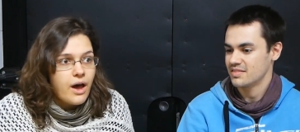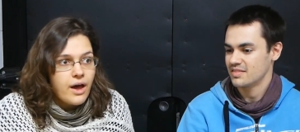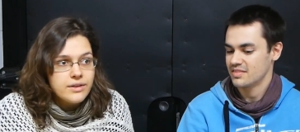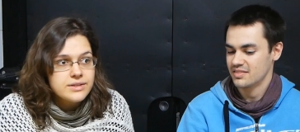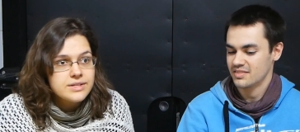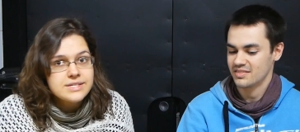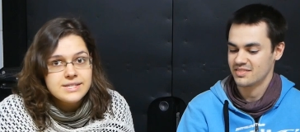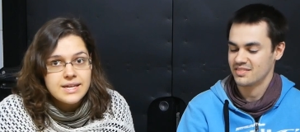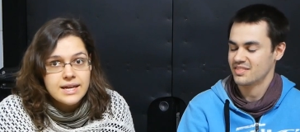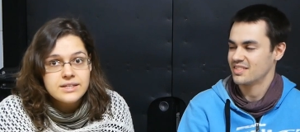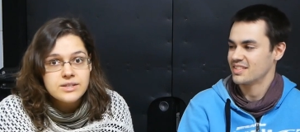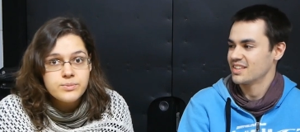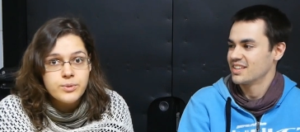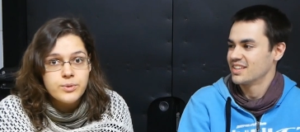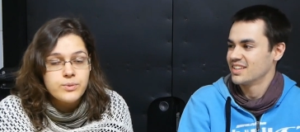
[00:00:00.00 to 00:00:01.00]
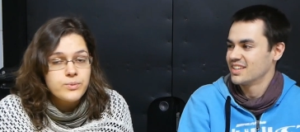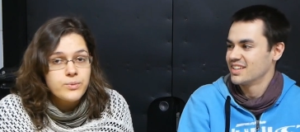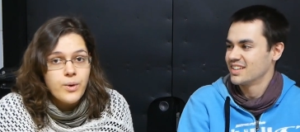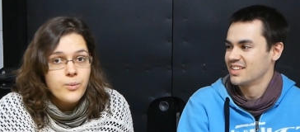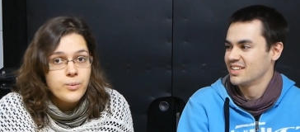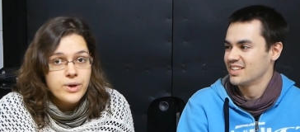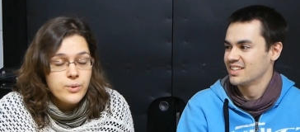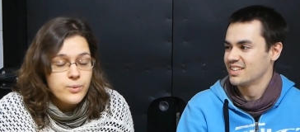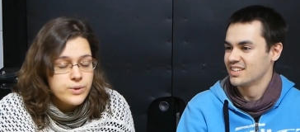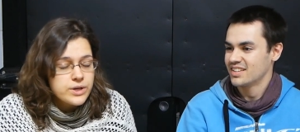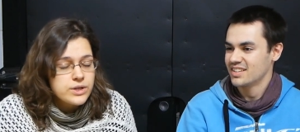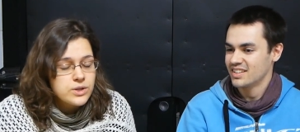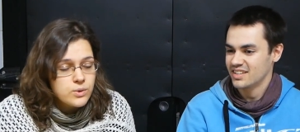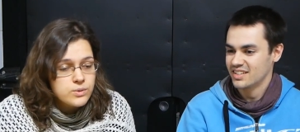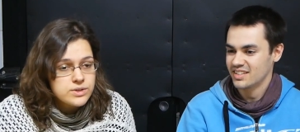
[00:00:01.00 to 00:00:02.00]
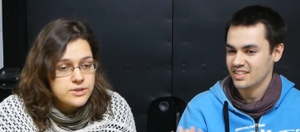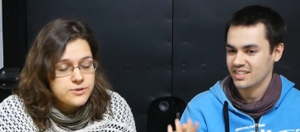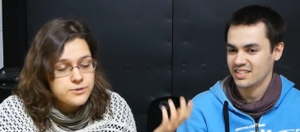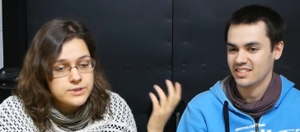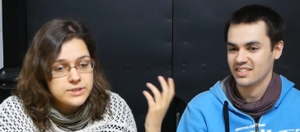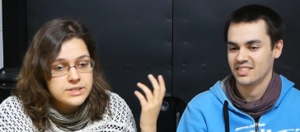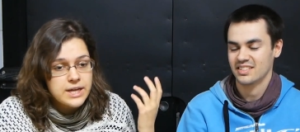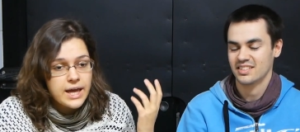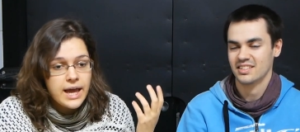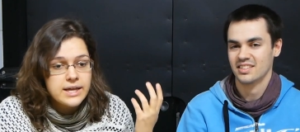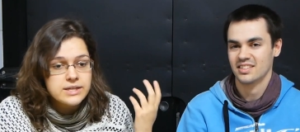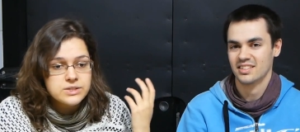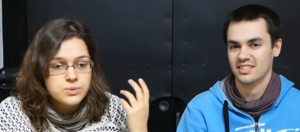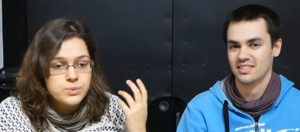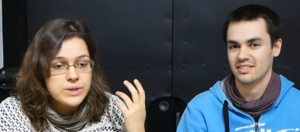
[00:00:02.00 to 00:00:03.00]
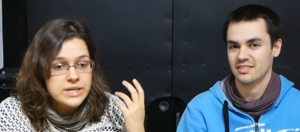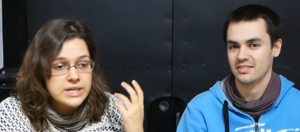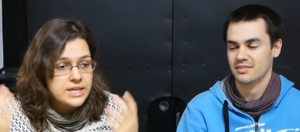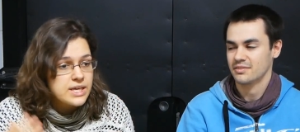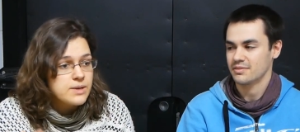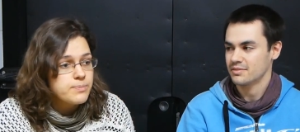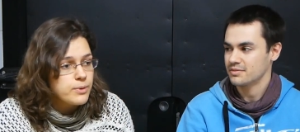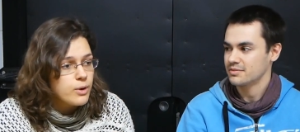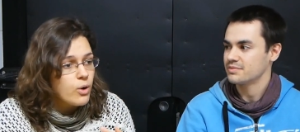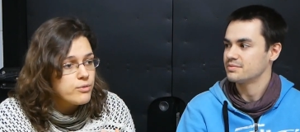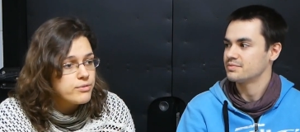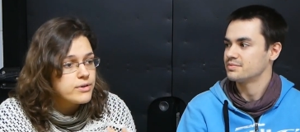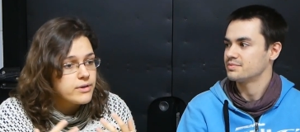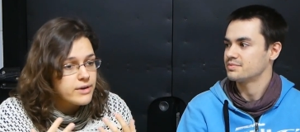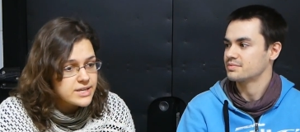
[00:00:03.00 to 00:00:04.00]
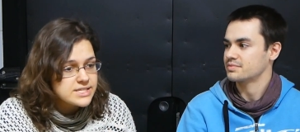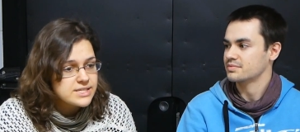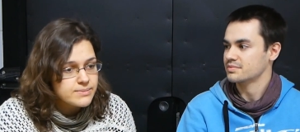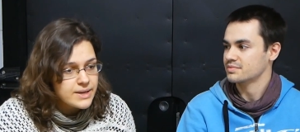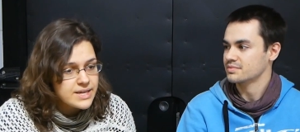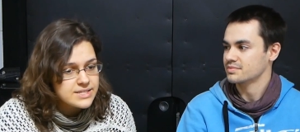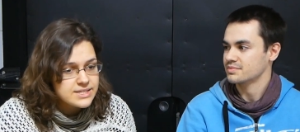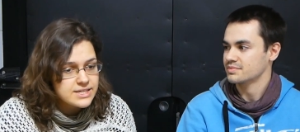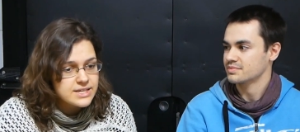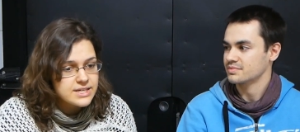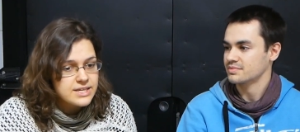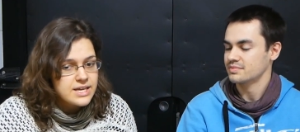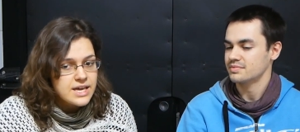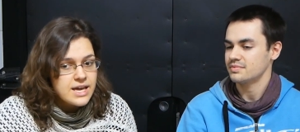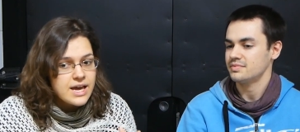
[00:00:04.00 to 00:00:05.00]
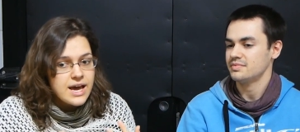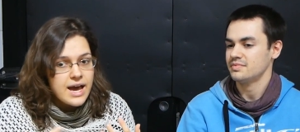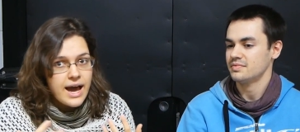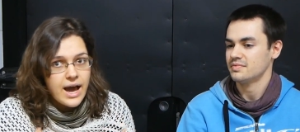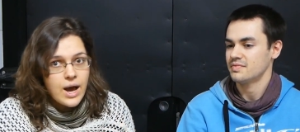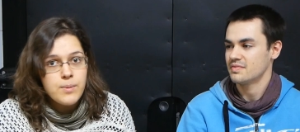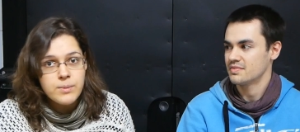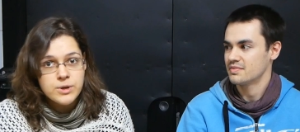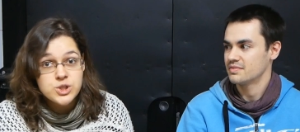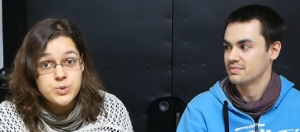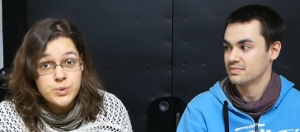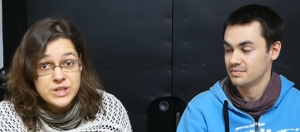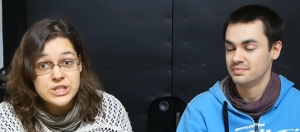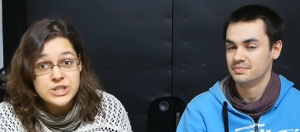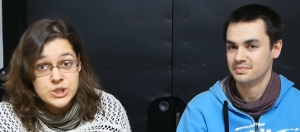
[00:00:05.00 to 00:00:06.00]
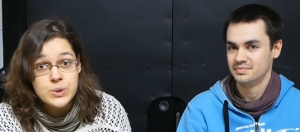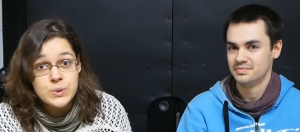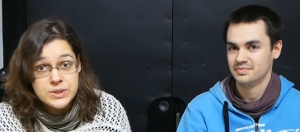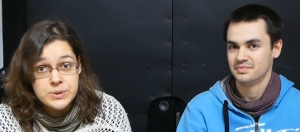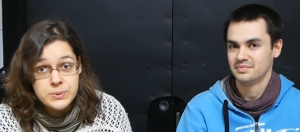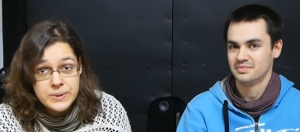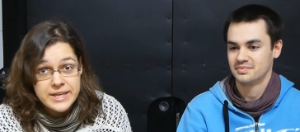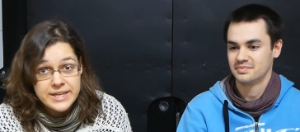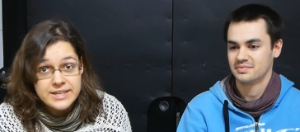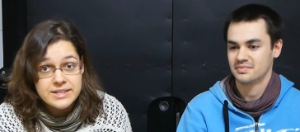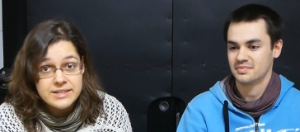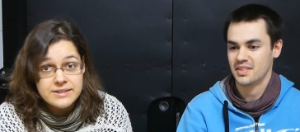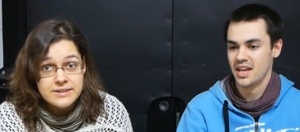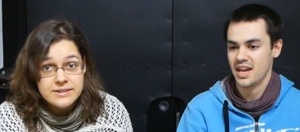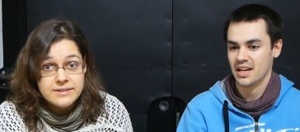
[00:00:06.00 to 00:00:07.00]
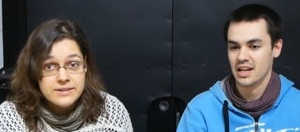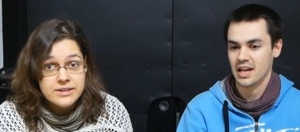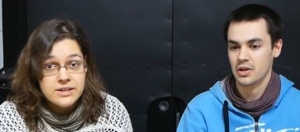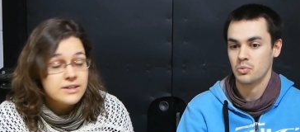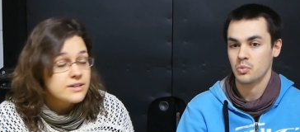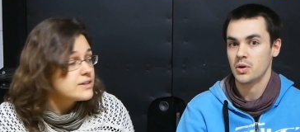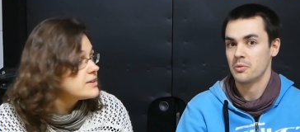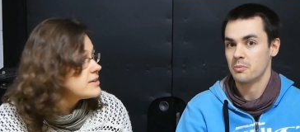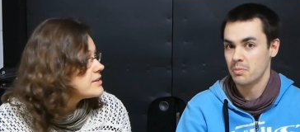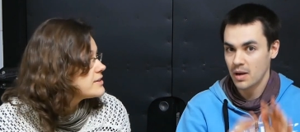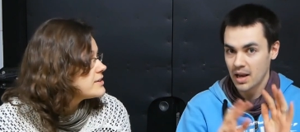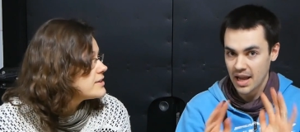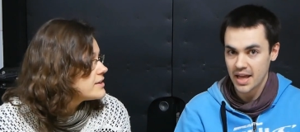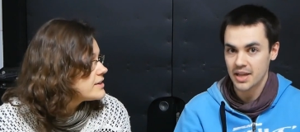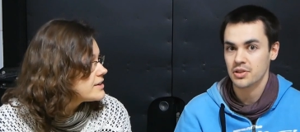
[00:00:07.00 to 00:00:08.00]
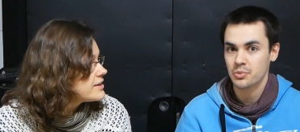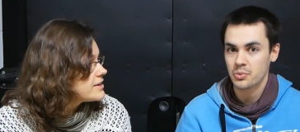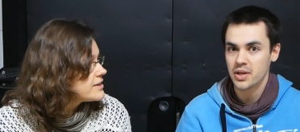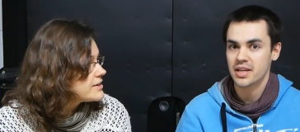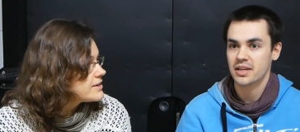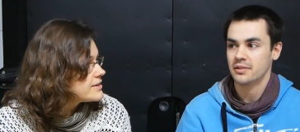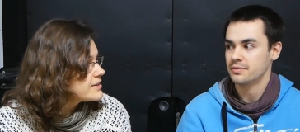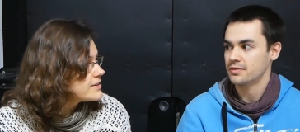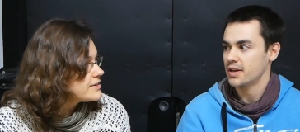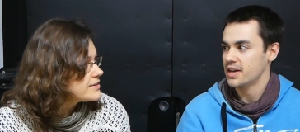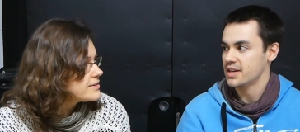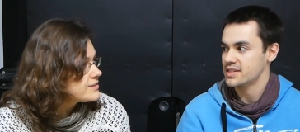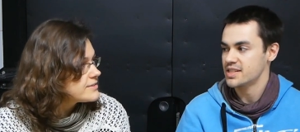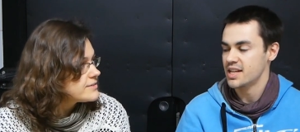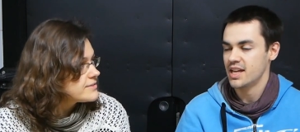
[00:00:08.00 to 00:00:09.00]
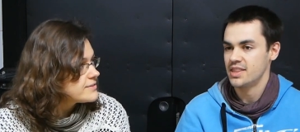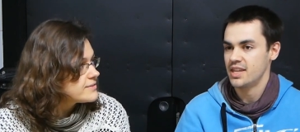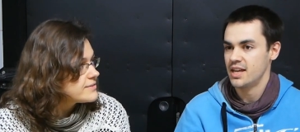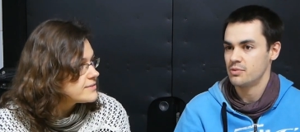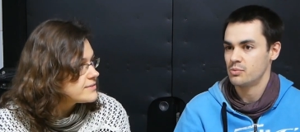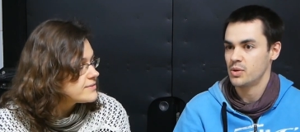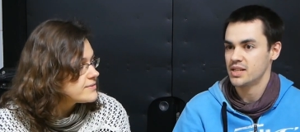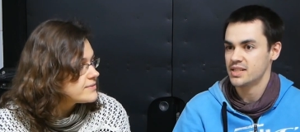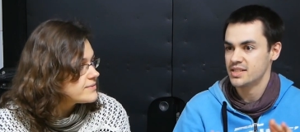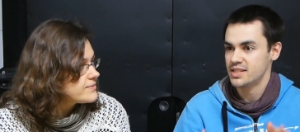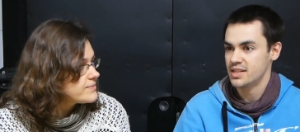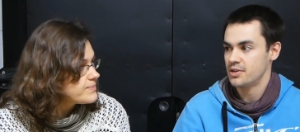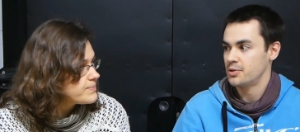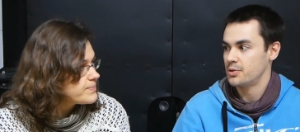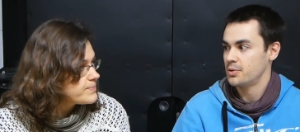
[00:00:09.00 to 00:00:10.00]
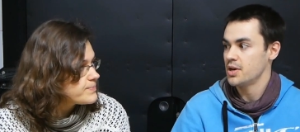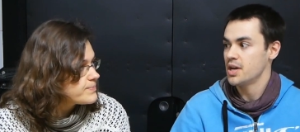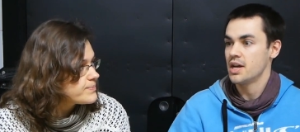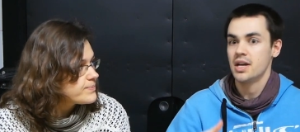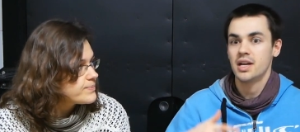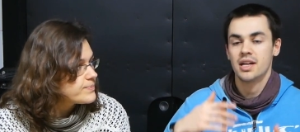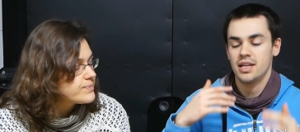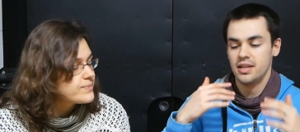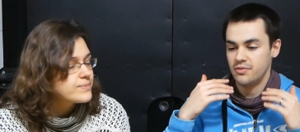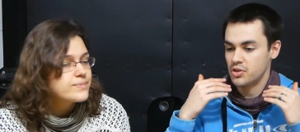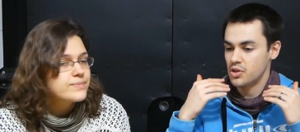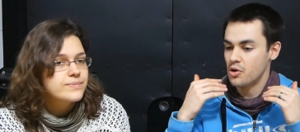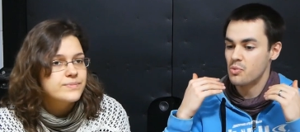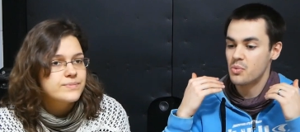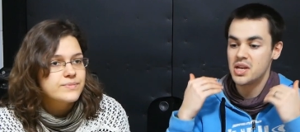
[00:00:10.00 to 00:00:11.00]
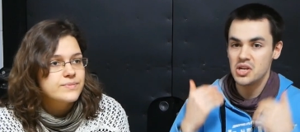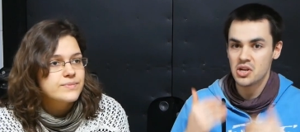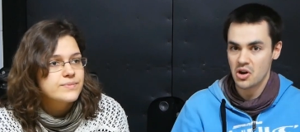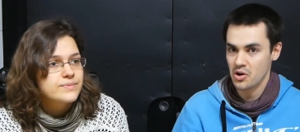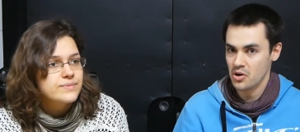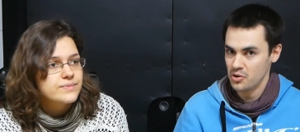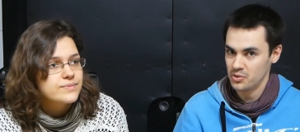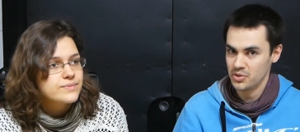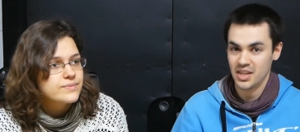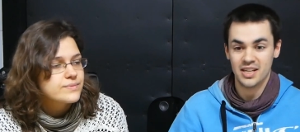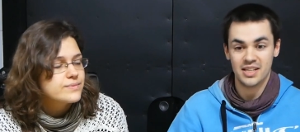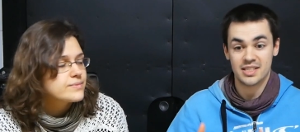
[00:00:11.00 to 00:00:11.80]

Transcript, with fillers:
Speaker 1: understandable. we, we are no different, and we keep overestimating how much we
Speaker 2: can mm. do in a week. Yeah, like we'll plan the week at first, and then we're still, even though we know that